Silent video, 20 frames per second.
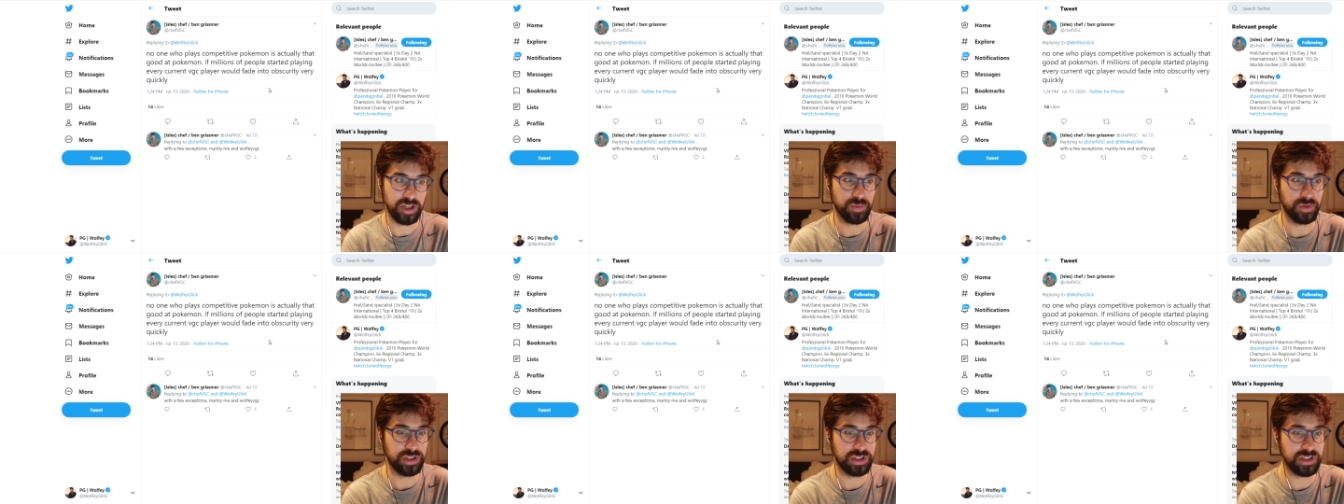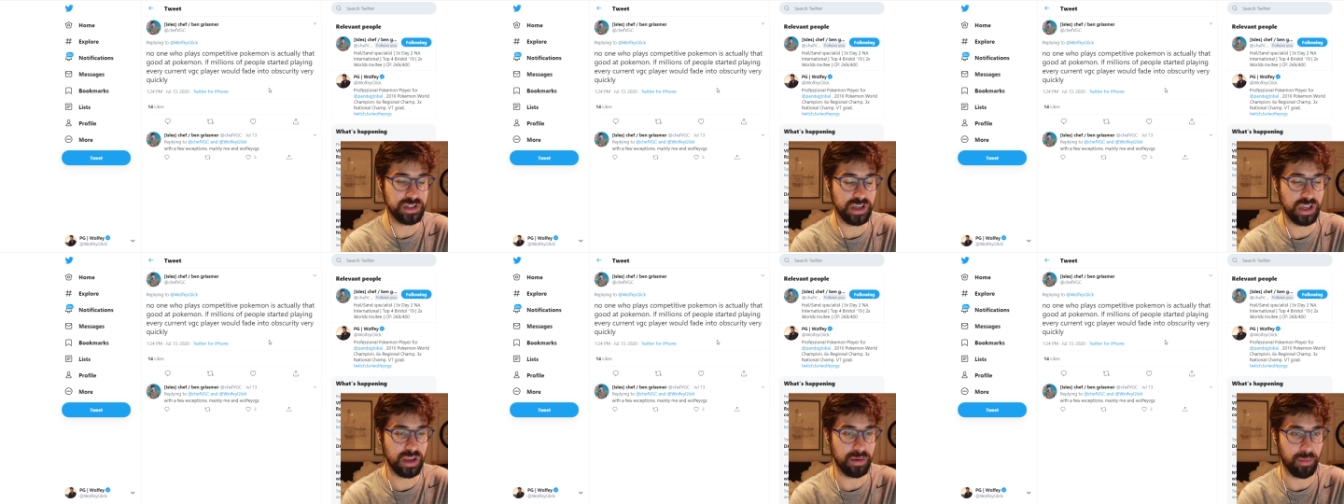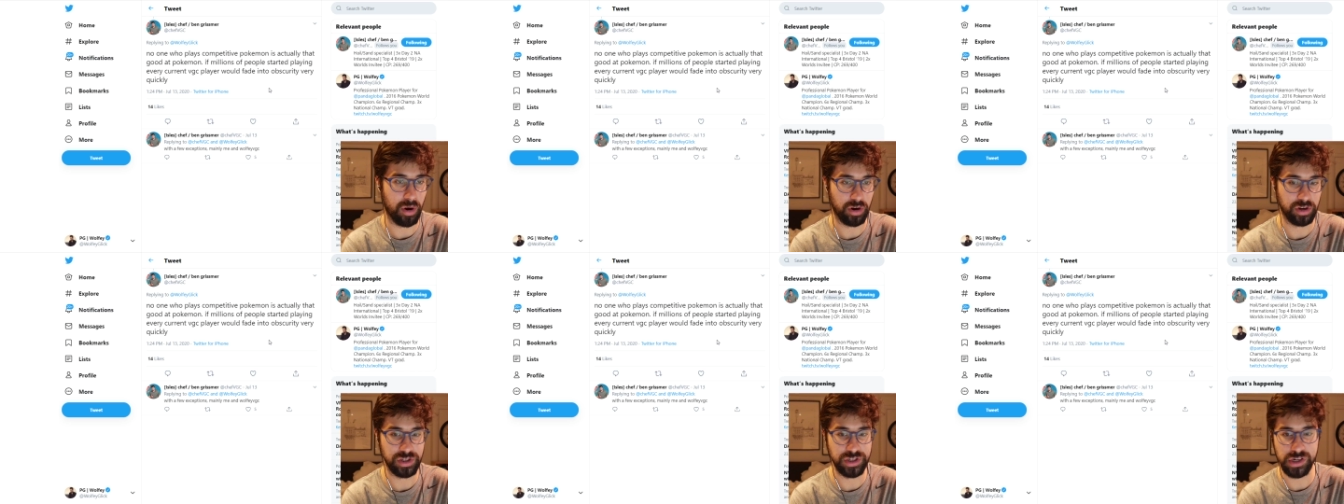but this is something
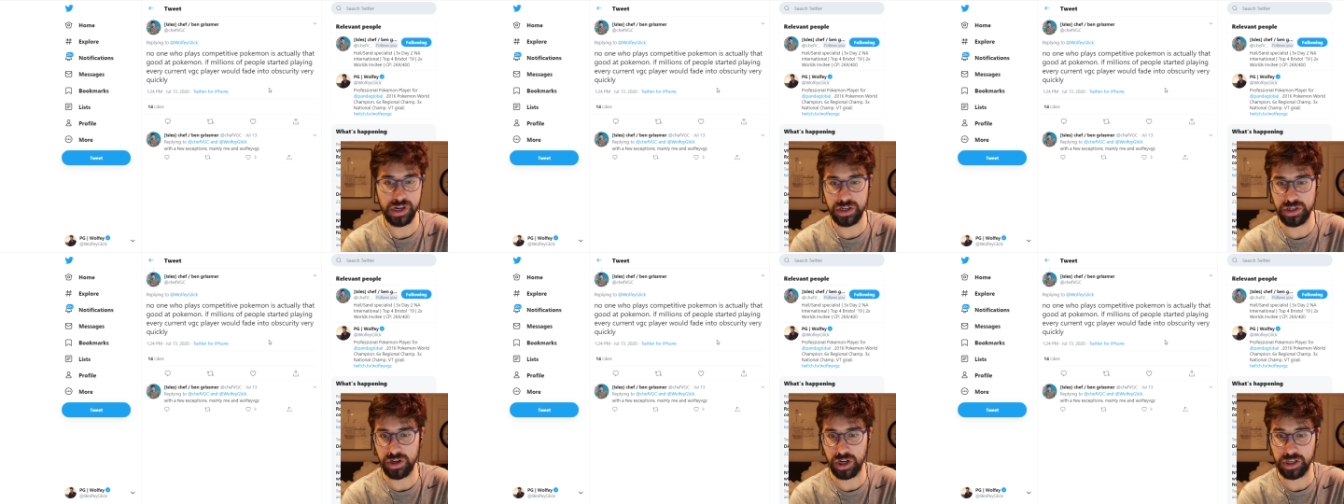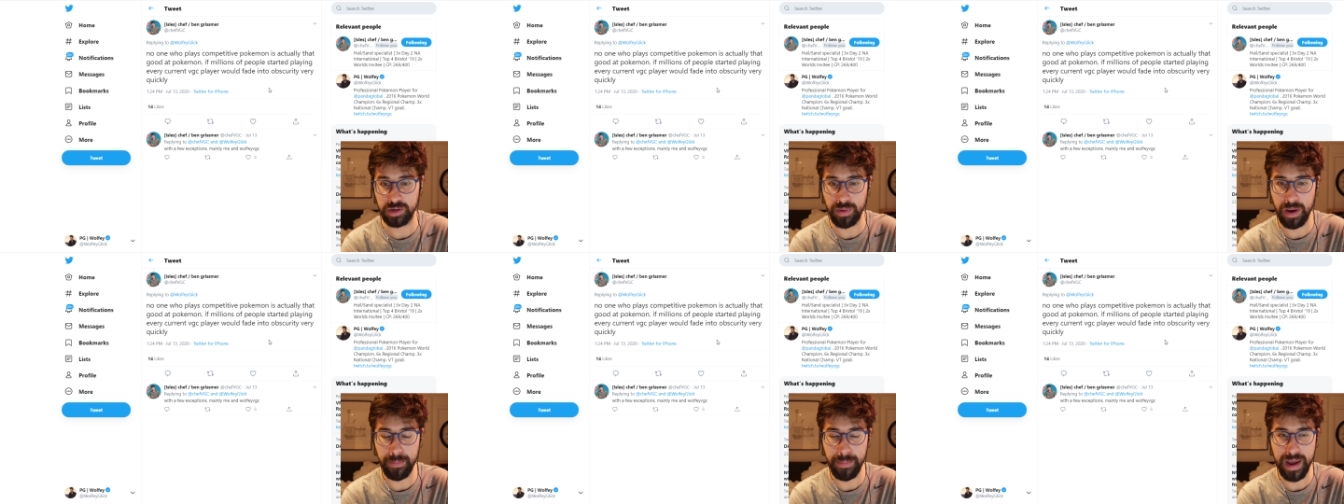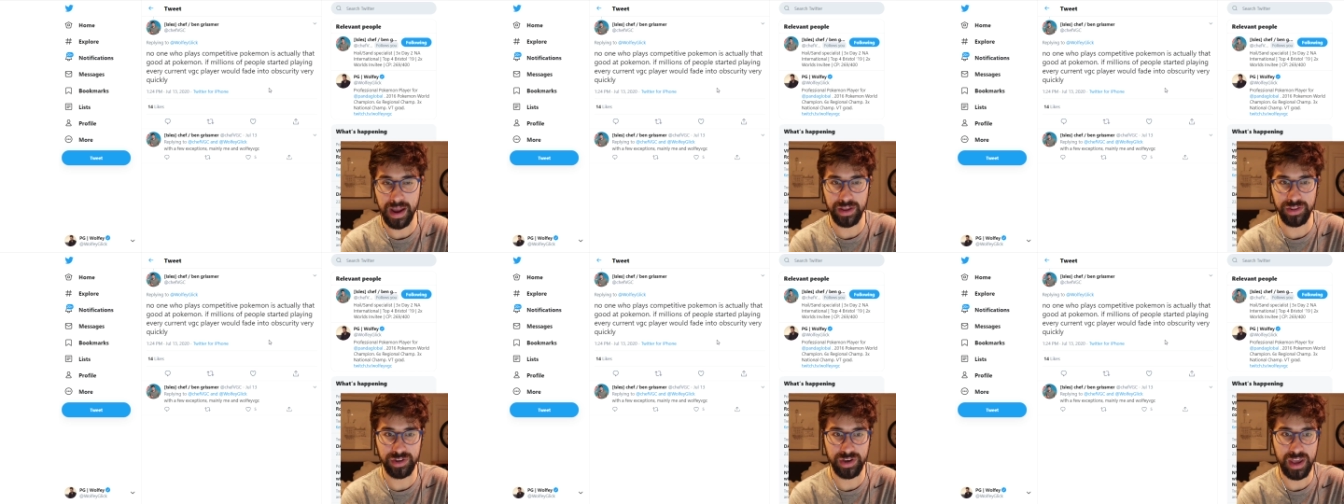Marcus and I talked about
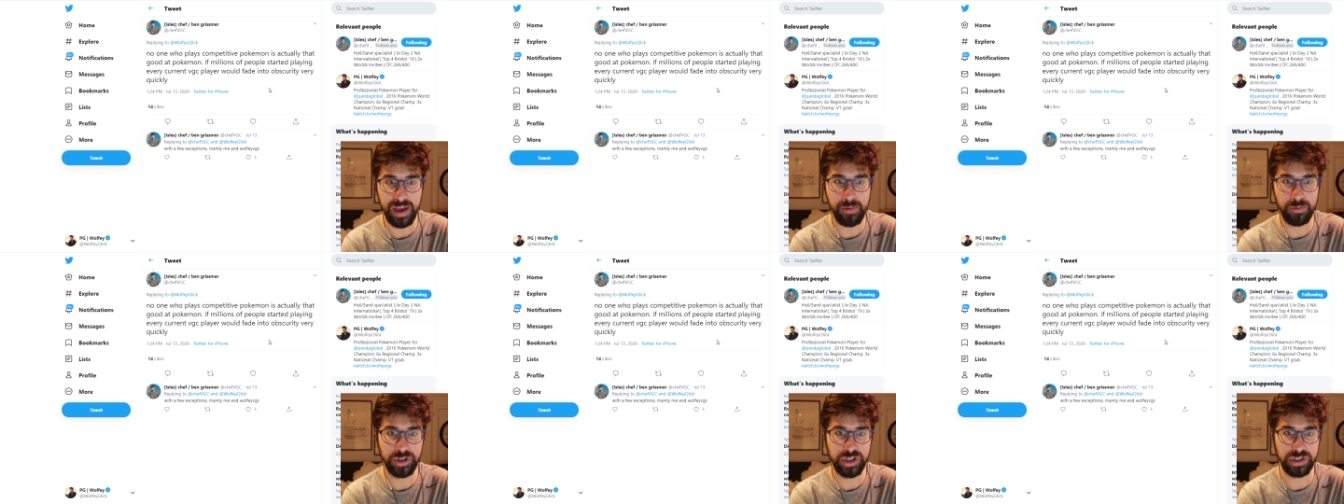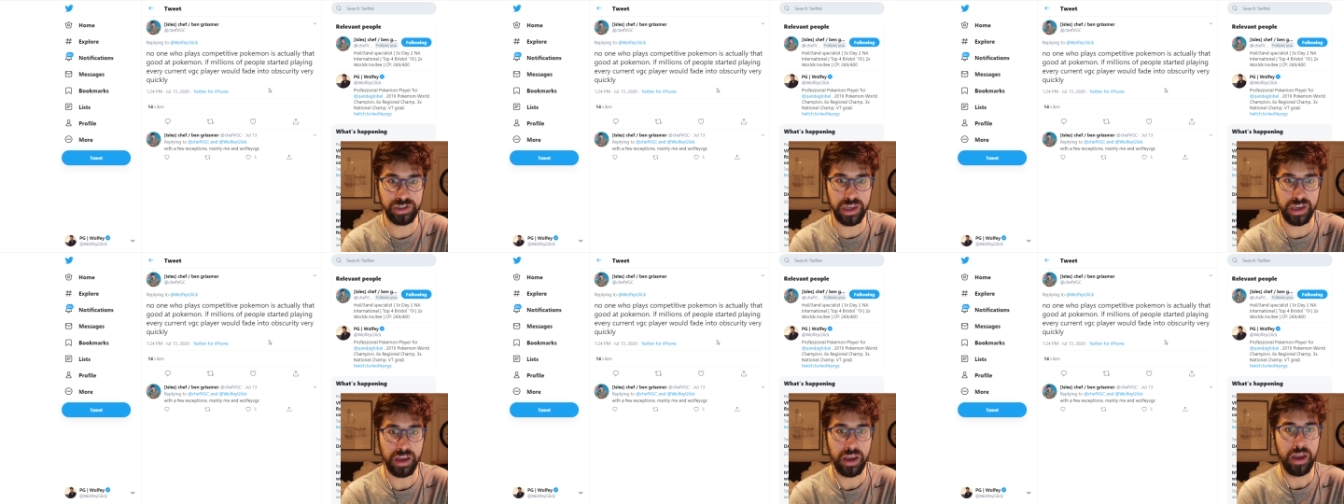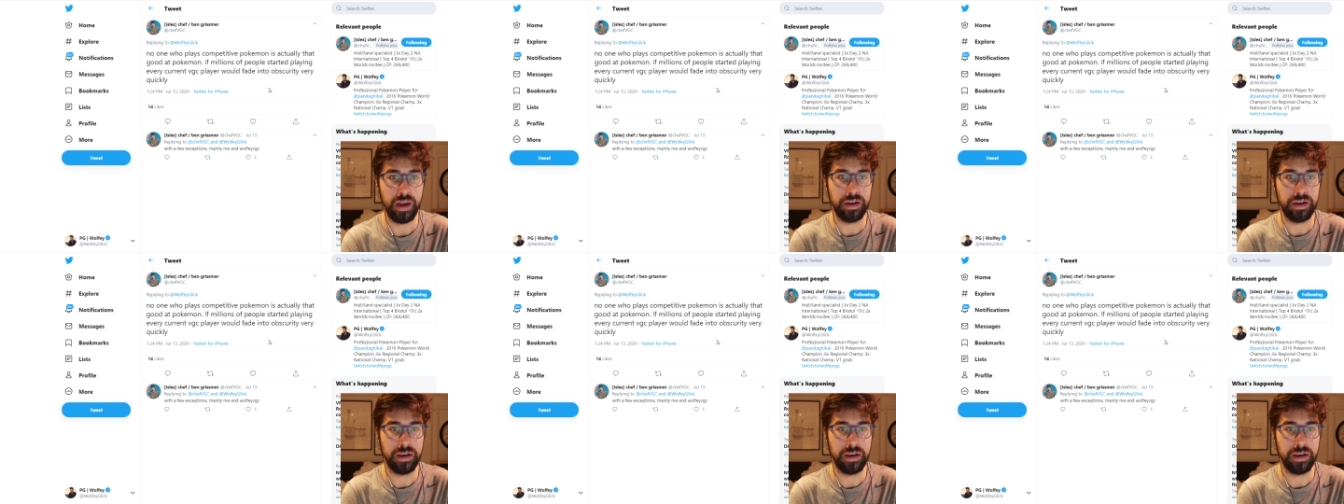back in the day, which is like,